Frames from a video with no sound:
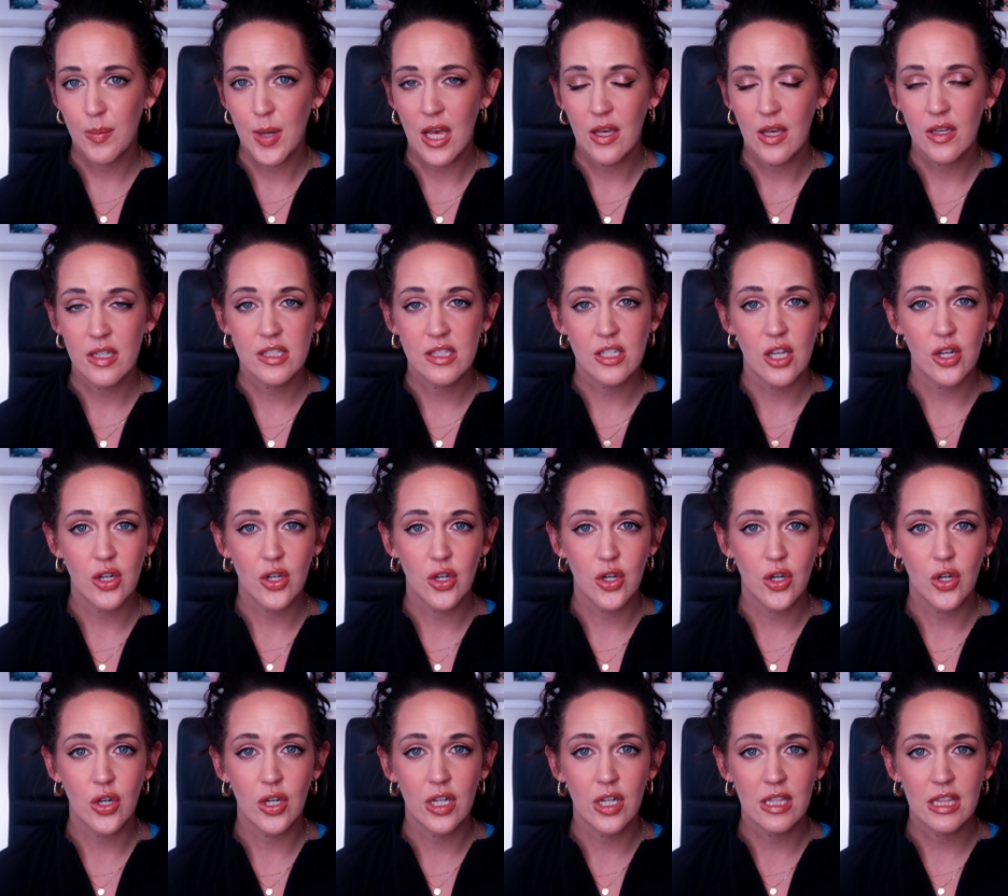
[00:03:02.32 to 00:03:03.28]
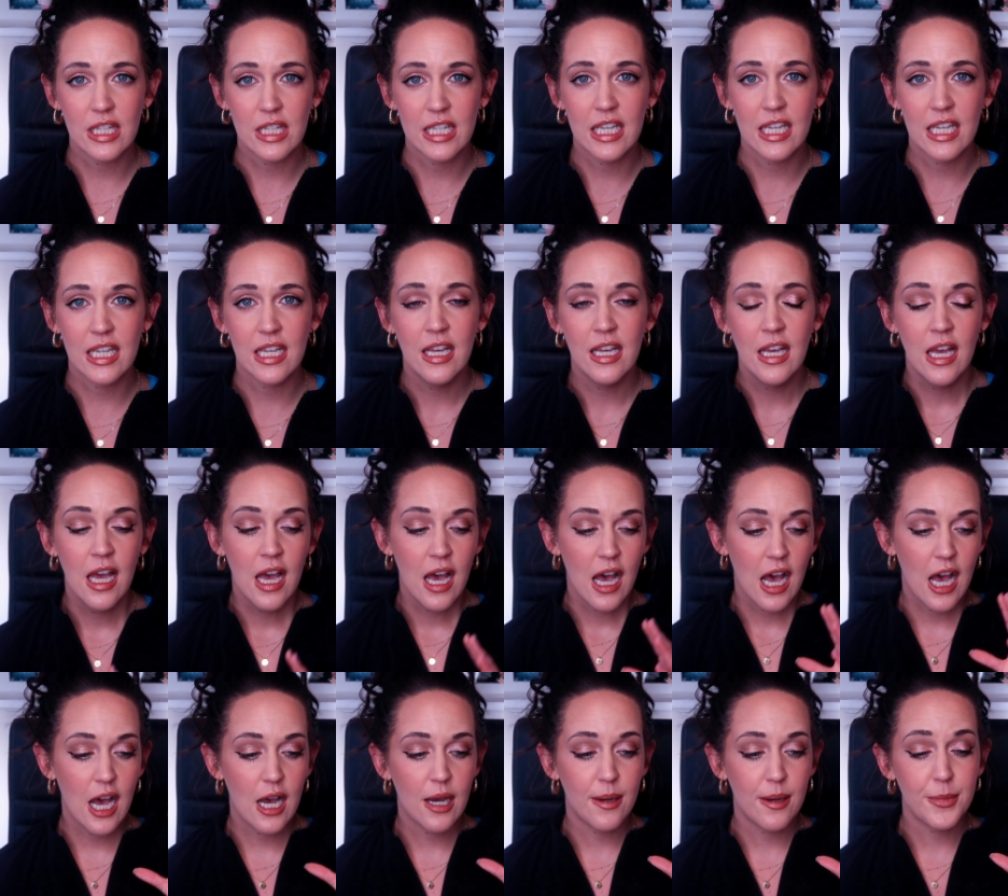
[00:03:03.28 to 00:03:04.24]
palettes are currently
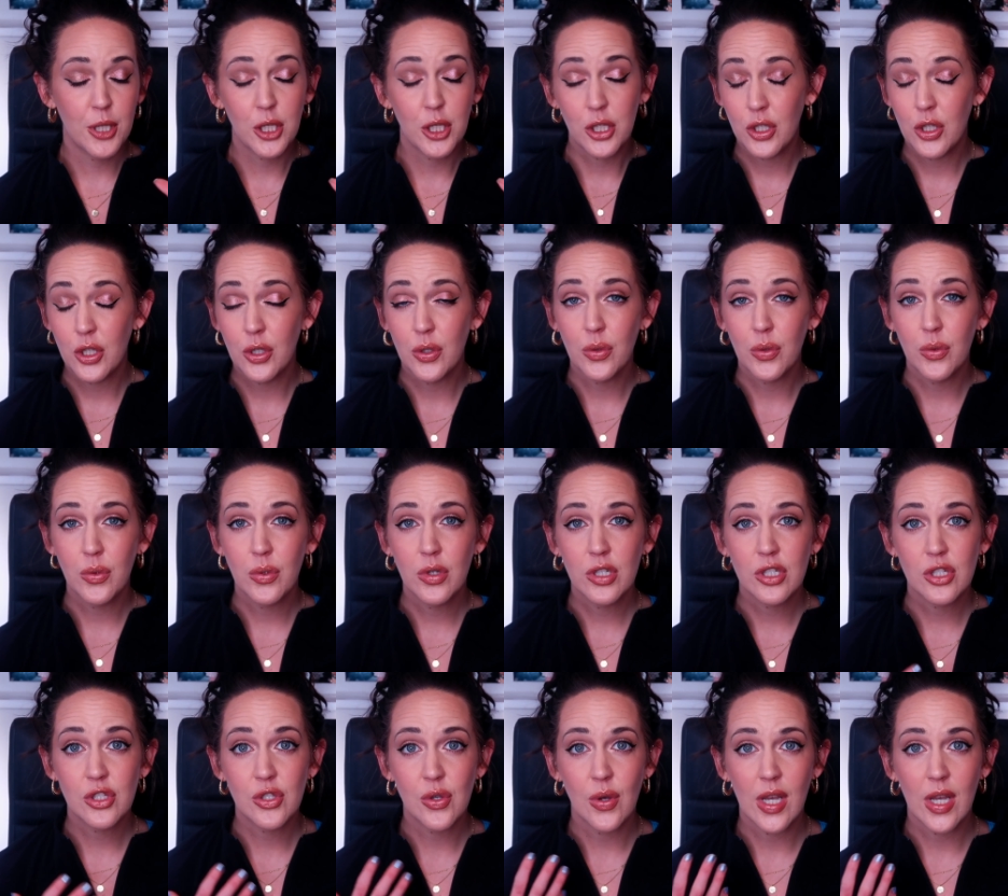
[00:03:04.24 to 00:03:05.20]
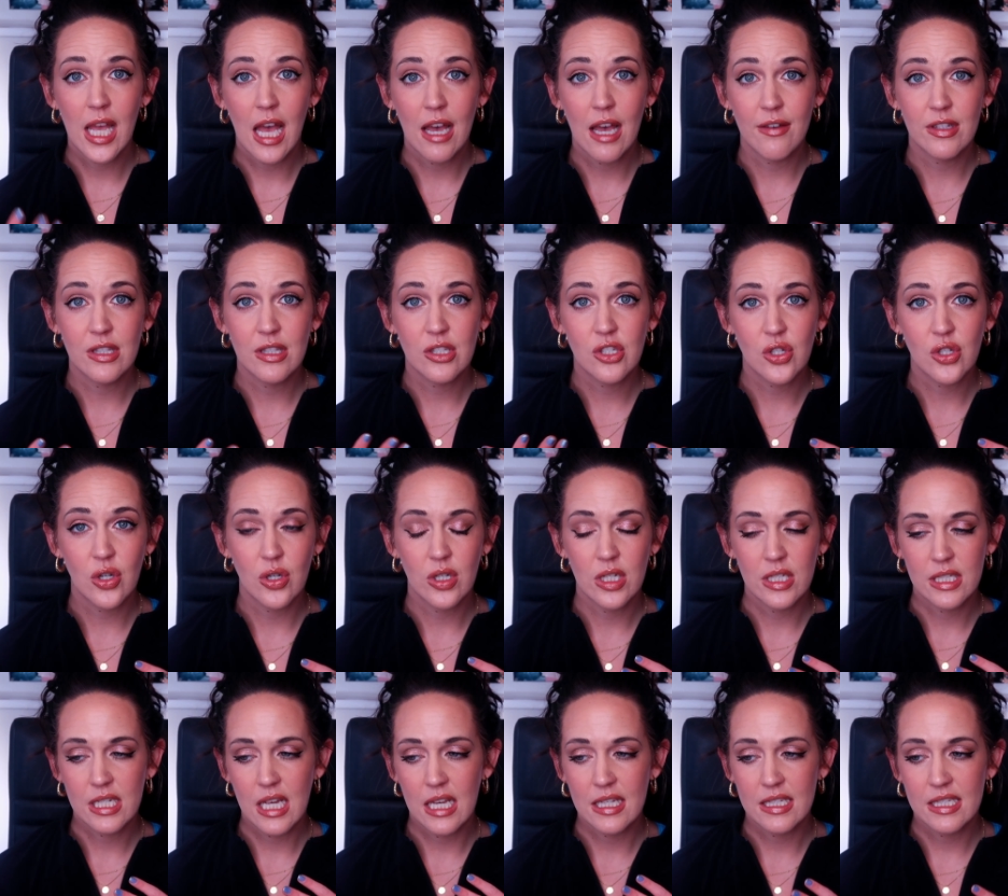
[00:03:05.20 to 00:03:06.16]
um, new, so I haven't
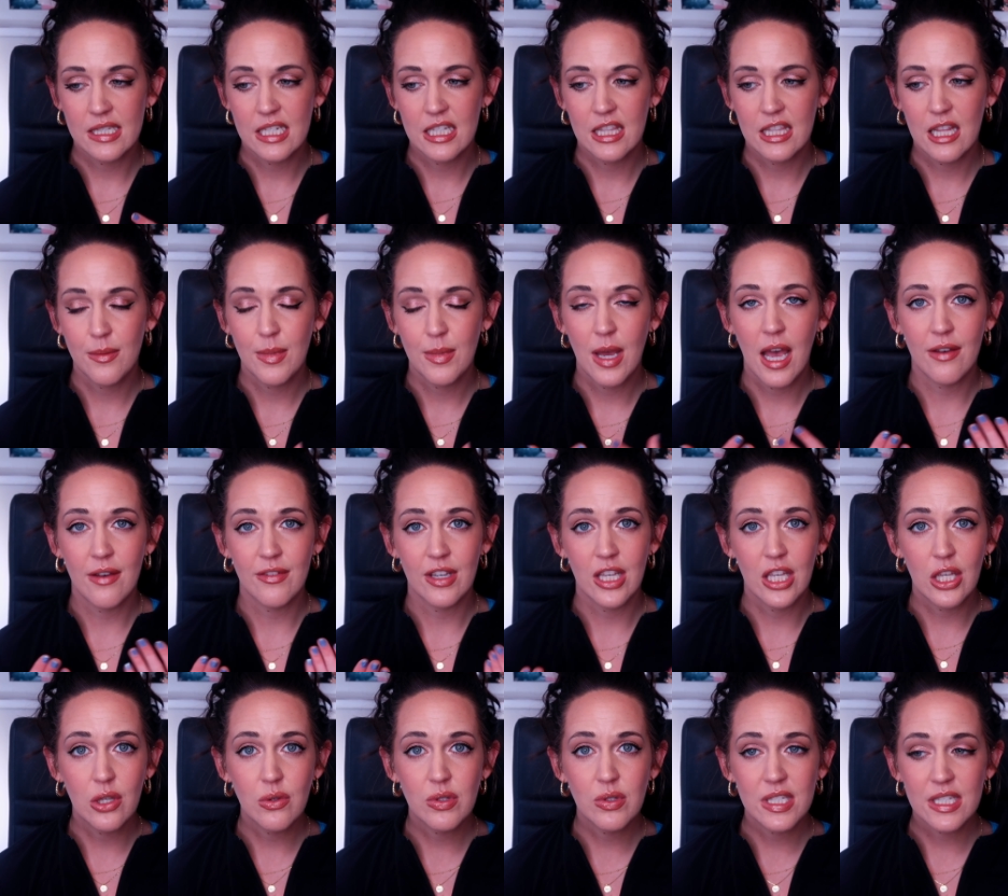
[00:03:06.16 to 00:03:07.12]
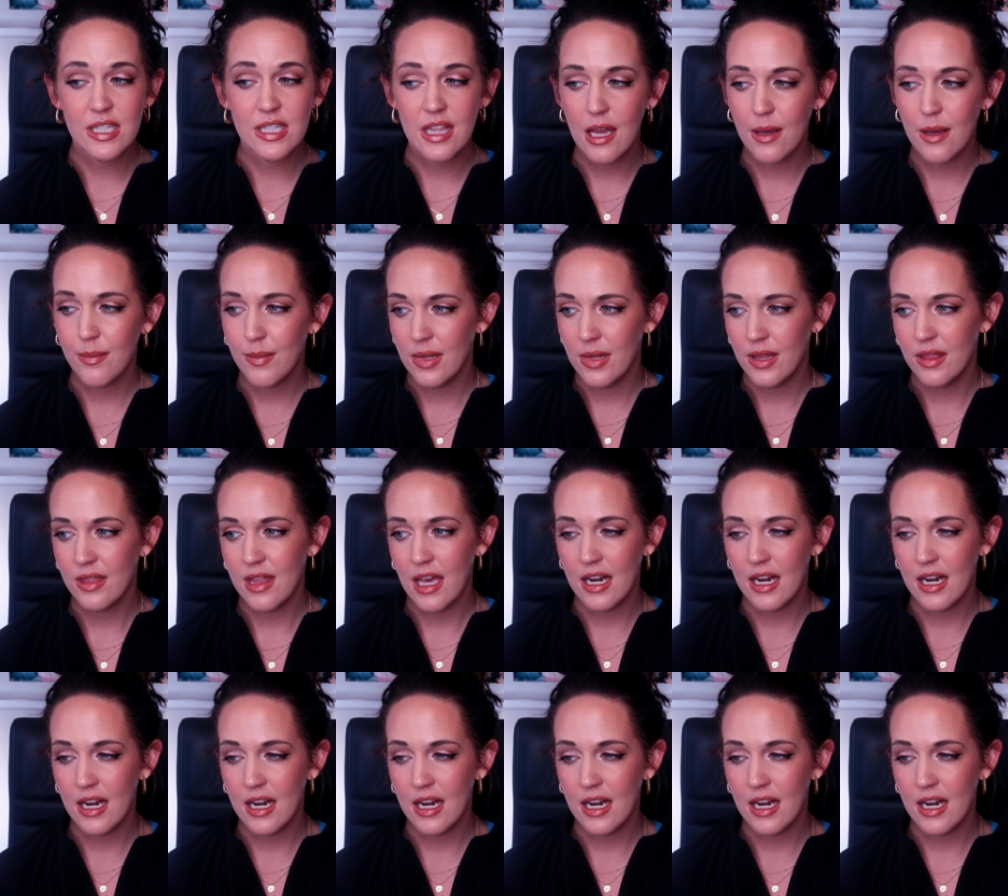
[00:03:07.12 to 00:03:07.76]
started testing them, haven't used them.